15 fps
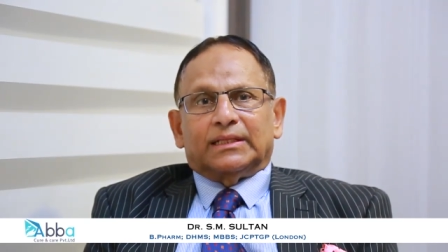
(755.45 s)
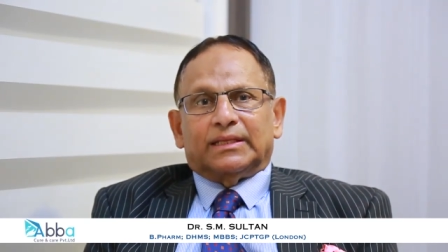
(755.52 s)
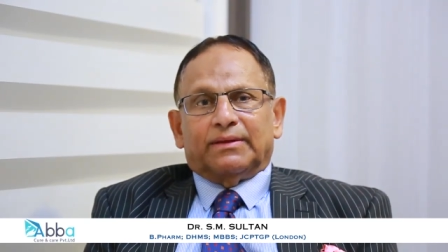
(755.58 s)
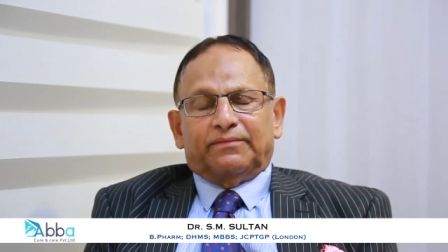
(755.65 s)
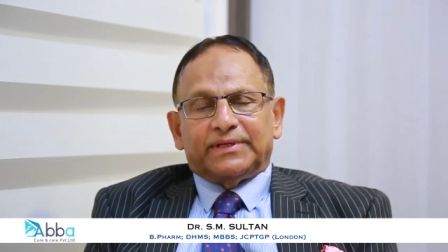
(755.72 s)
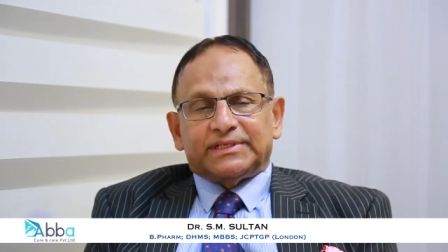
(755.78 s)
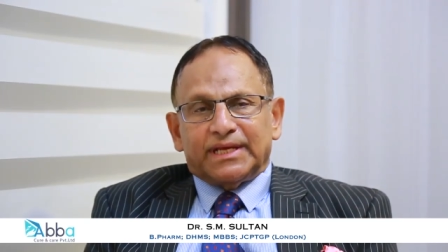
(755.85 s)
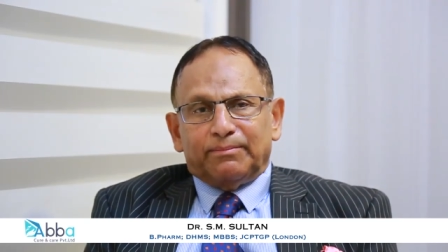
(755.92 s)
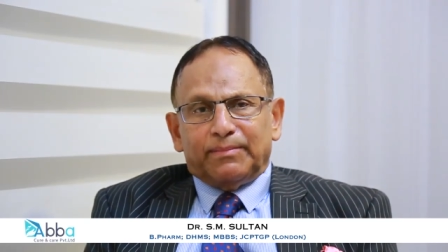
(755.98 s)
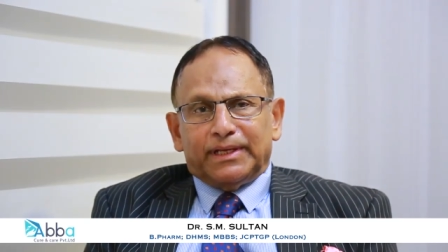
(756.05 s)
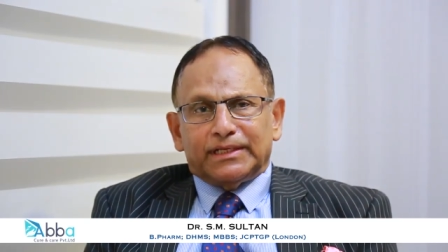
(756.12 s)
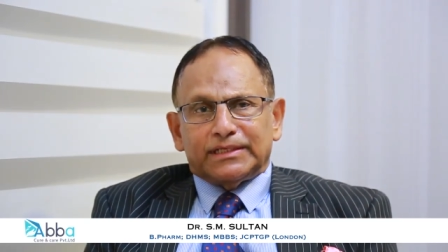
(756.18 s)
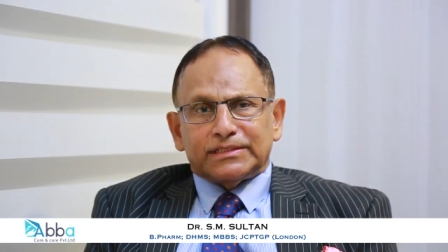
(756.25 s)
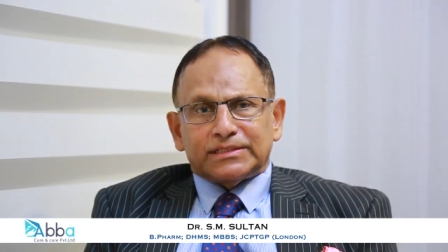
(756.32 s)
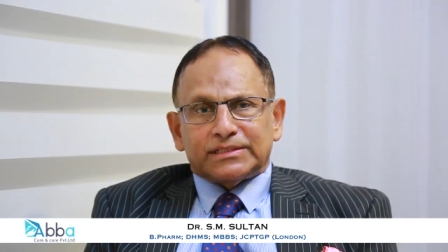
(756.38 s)
the
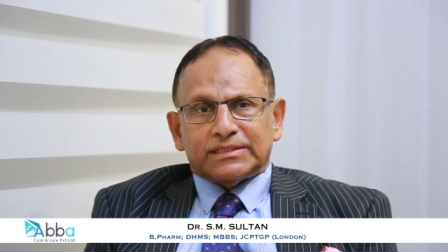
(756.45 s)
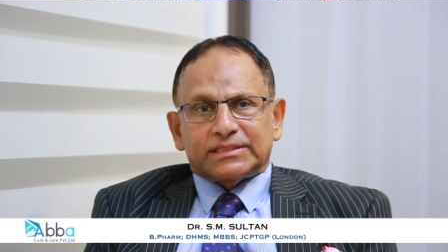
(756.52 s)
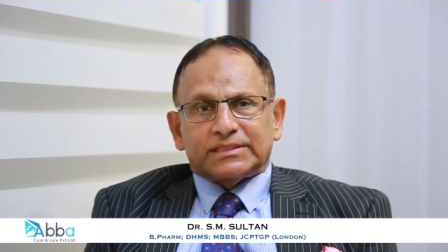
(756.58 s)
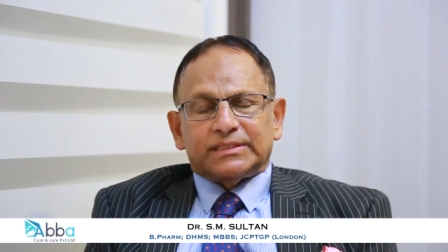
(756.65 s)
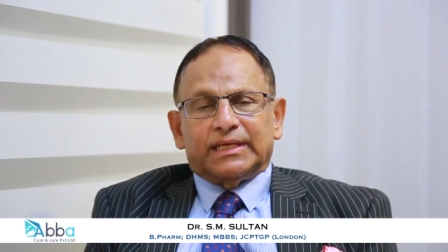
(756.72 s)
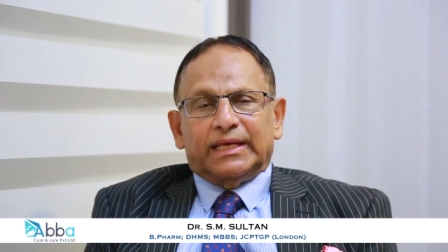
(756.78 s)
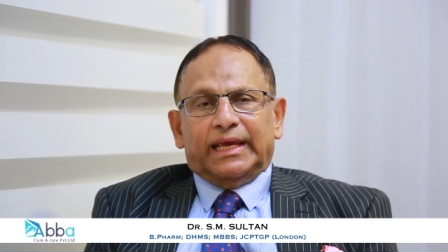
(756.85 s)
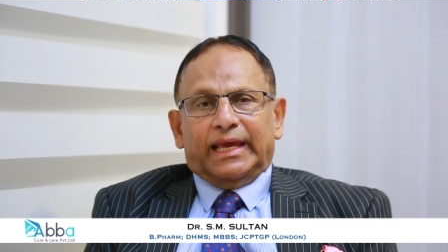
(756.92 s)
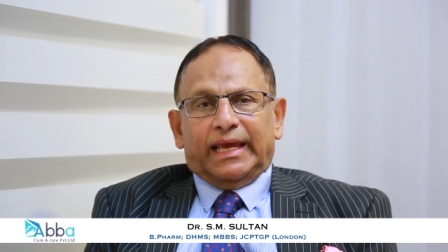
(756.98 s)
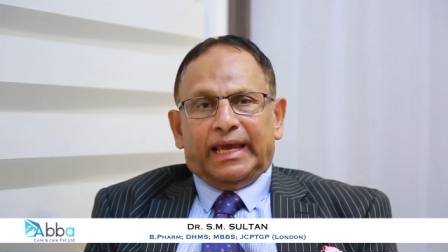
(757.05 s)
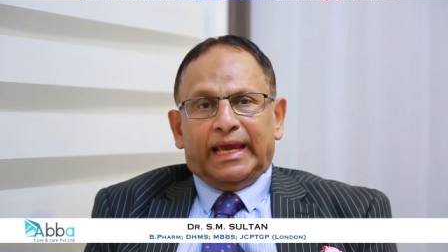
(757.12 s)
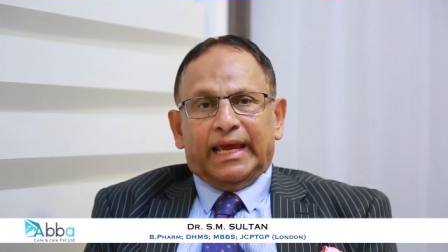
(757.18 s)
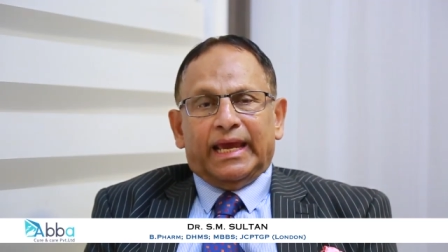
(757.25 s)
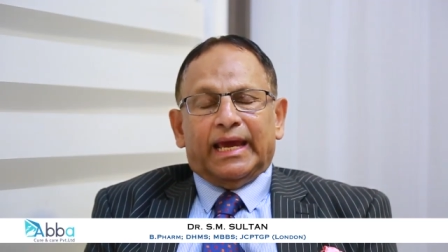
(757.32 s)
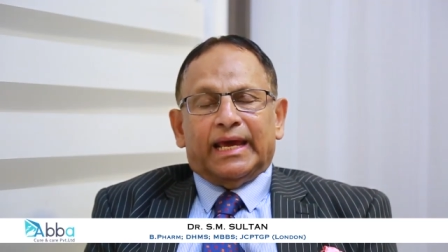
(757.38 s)
vitamins
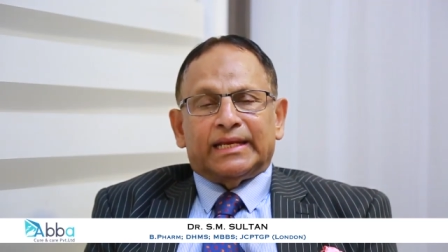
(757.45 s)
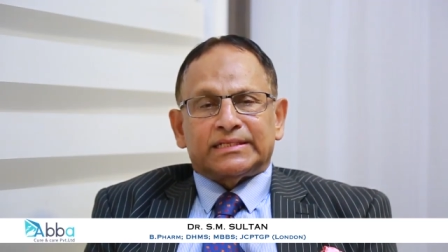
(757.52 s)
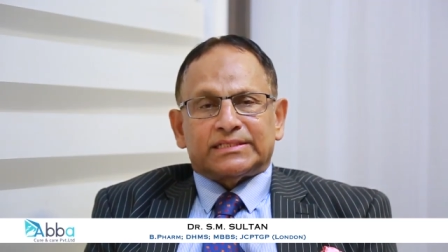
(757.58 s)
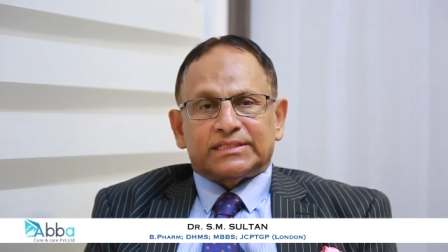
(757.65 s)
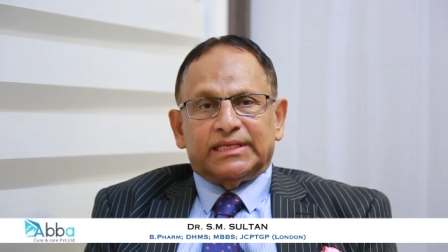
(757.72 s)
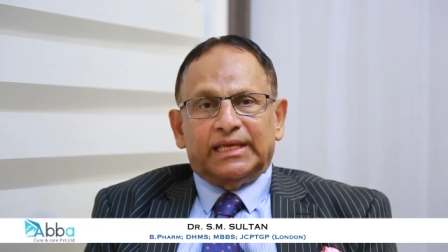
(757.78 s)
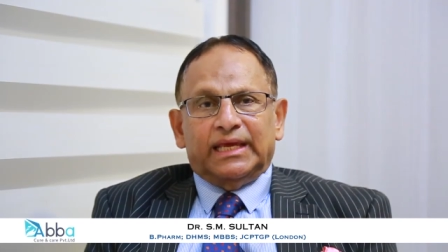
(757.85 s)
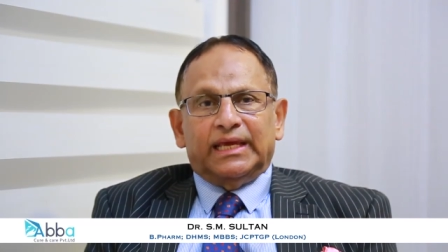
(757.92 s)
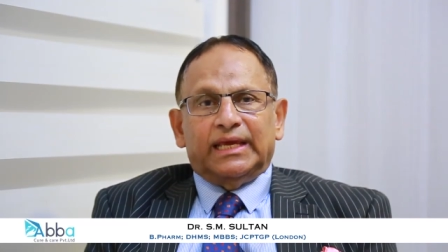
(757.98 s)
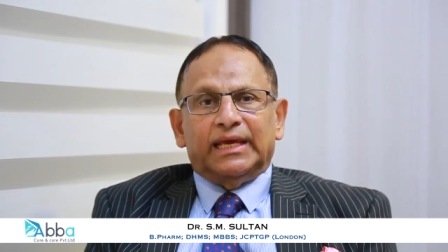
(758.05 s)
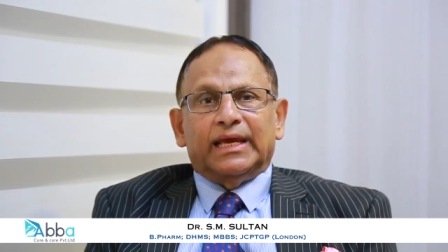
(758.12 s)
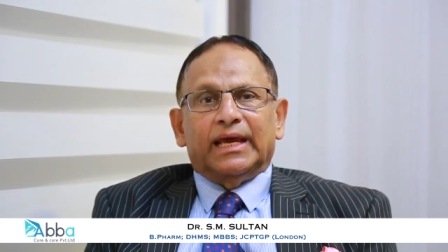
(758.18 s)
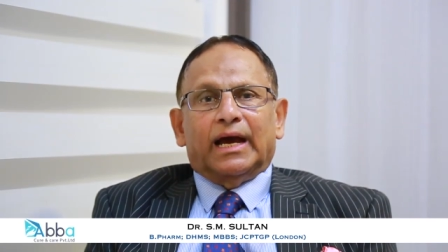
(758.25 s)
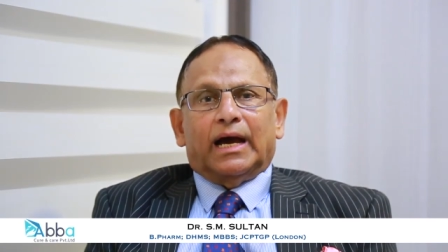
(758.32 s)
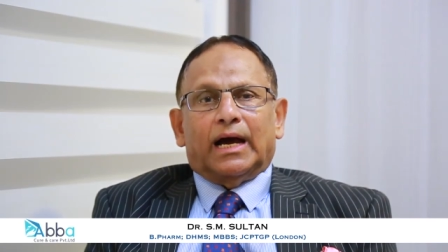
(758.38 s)
A and C,